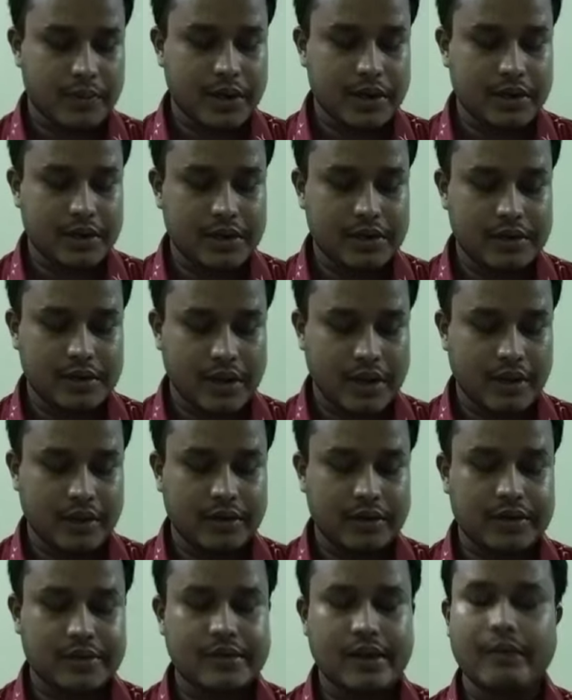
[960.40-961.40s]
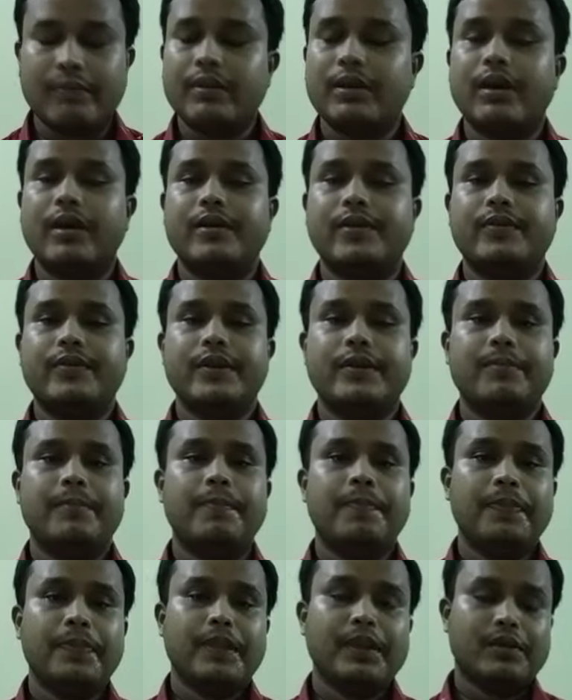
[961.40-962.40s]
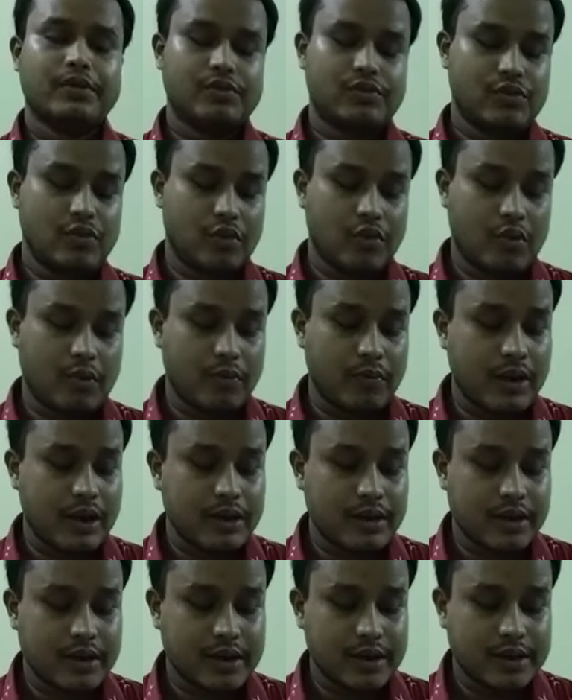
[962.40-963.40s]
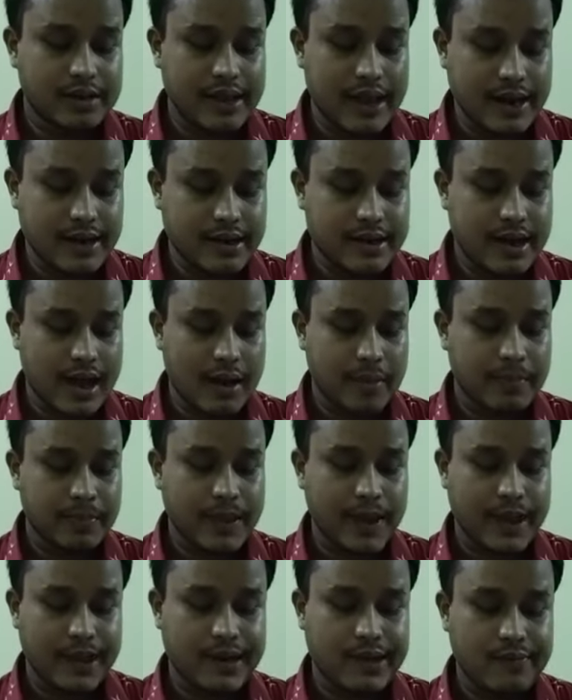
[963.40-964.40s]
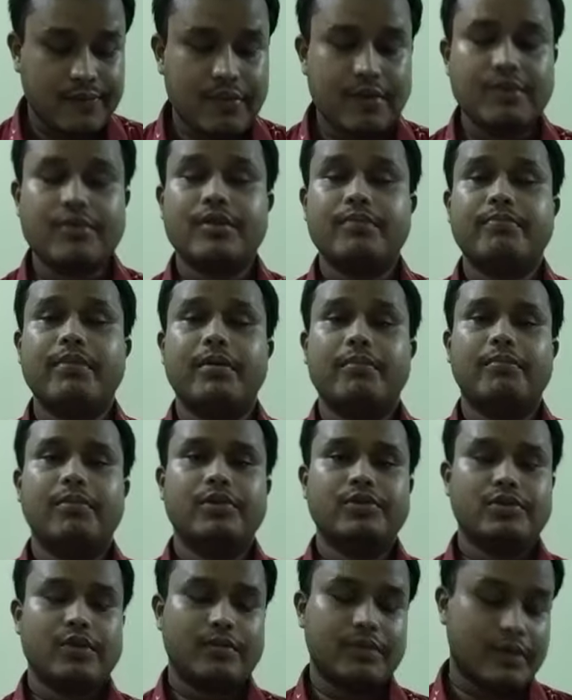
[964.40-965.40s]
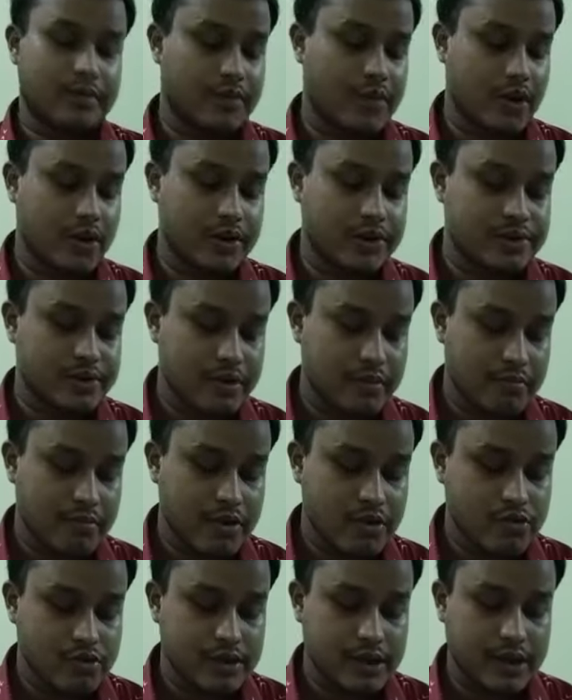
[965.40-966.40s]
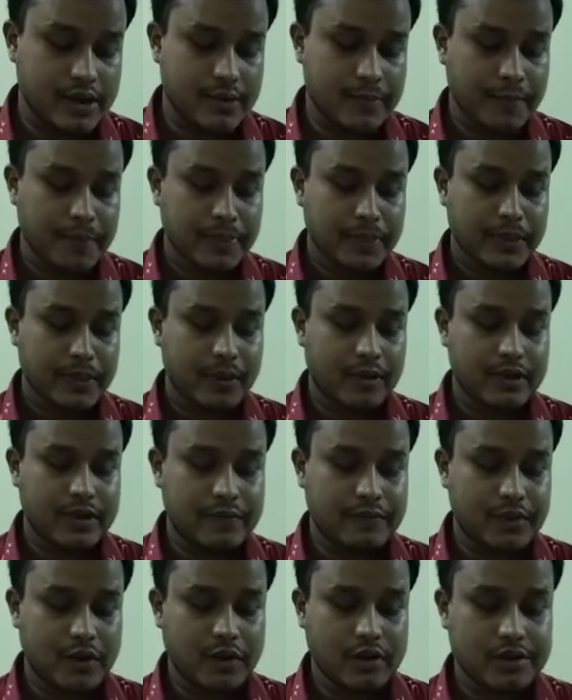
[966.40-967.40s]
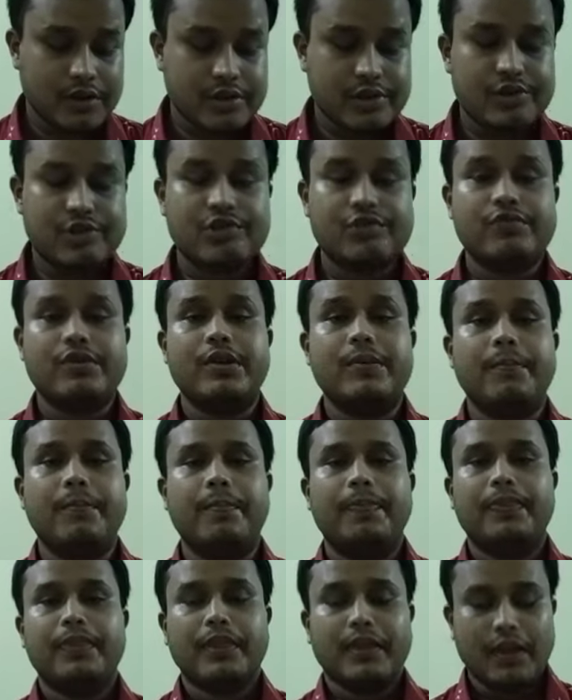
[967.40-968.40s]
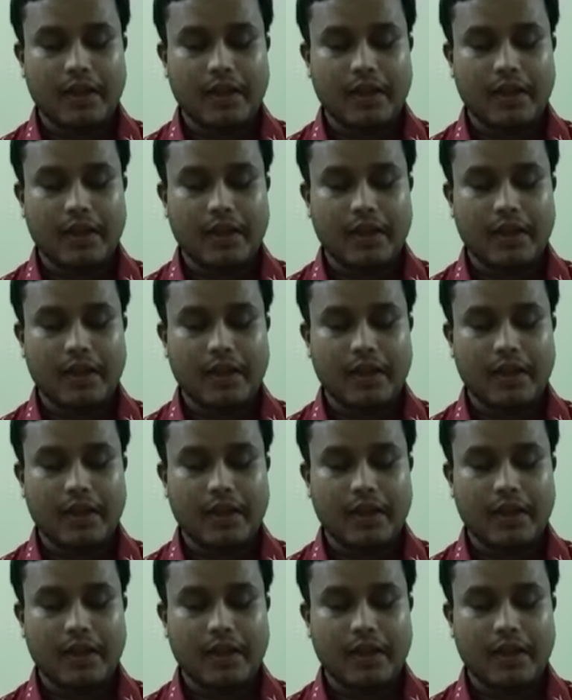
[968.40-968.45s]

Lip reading: when it is having a dream, so whether in that time the elephant remembers of the forgotten music or the forgotten stream.